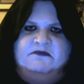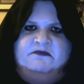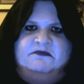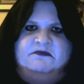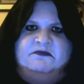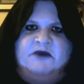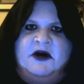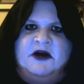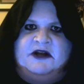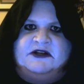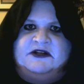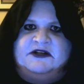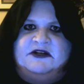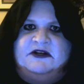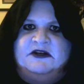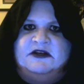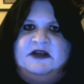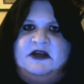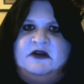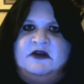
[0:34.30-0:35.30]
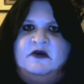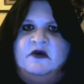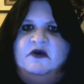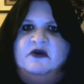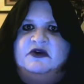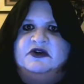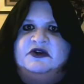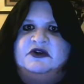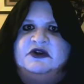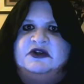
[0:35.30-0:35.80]
But in
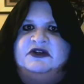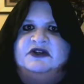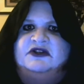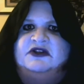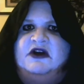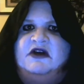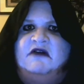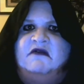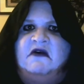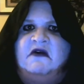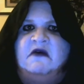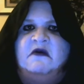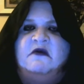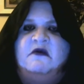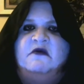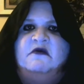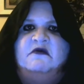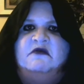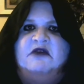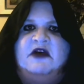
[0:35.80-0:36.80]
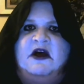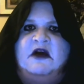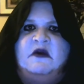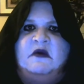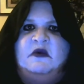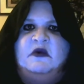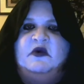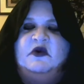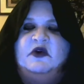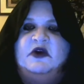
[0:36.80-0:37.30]
order to discover who that
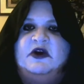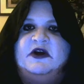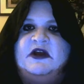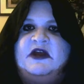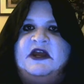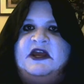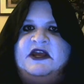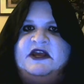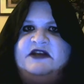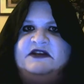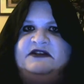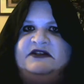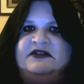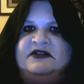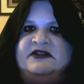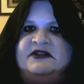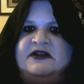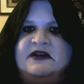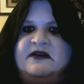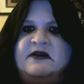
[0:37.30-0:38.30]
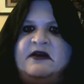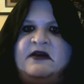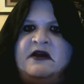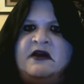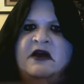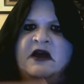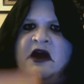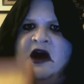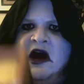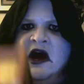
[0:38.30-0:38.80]
ruler is,
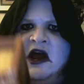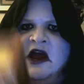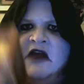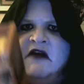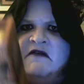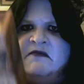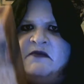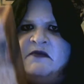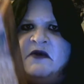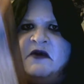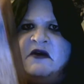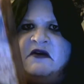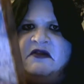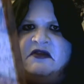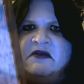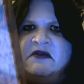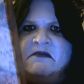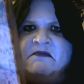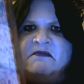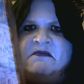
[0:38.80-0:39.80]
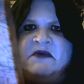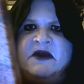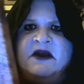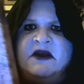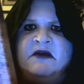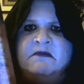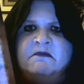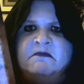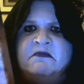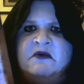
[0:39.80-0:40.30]
I have brought the big
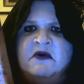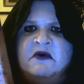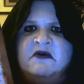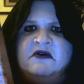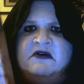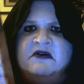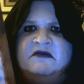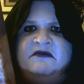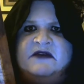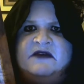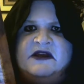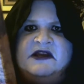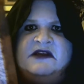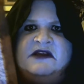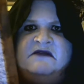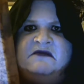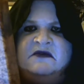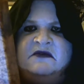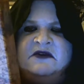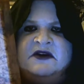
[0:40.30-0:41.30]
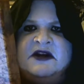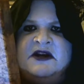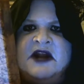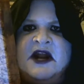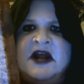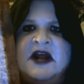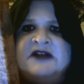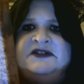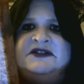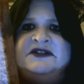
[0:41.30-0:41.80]
book of evil
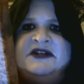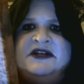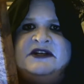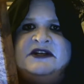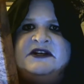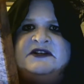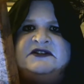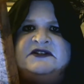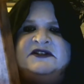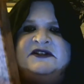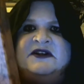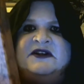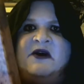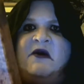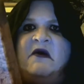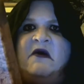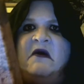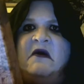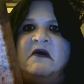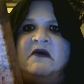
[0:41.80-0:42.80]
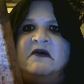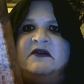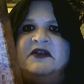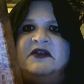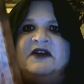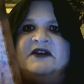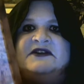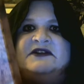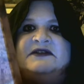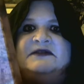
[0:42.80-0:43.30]
nastiness and all
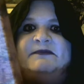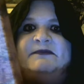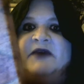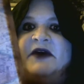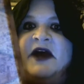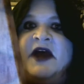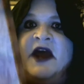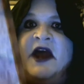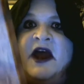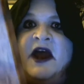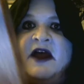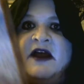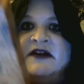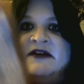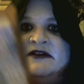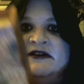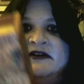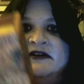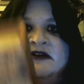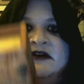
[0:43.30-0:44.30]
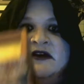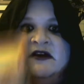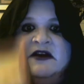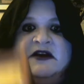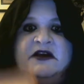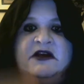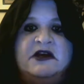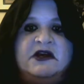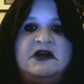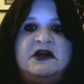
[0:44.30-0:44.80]
that is bad.
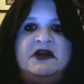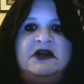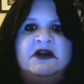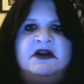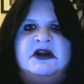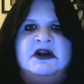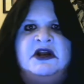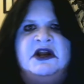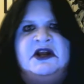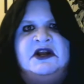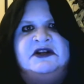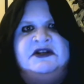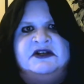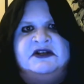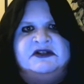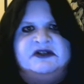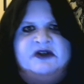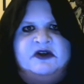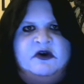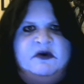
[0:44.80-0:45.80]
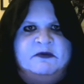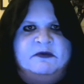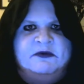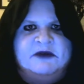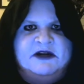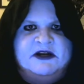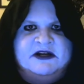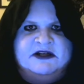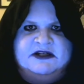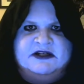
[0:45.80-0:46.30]
Let us open
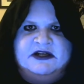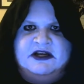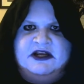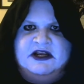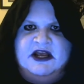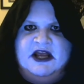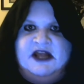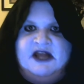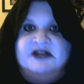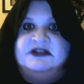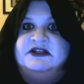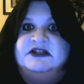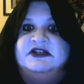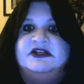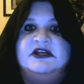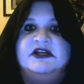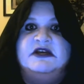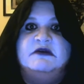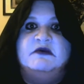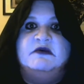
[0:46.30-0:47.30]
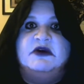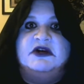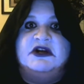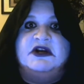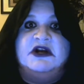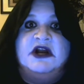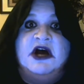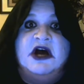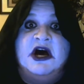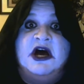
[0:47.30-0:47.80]
it and see what
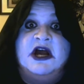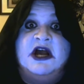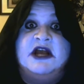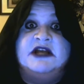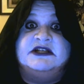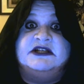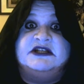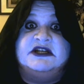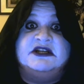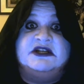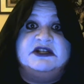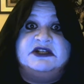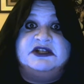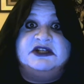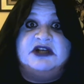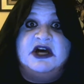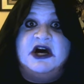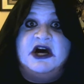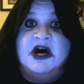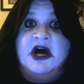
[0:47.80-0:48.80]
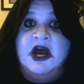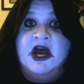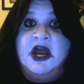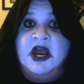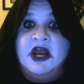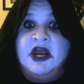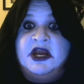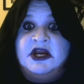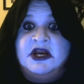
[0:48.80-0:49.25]
lies inside.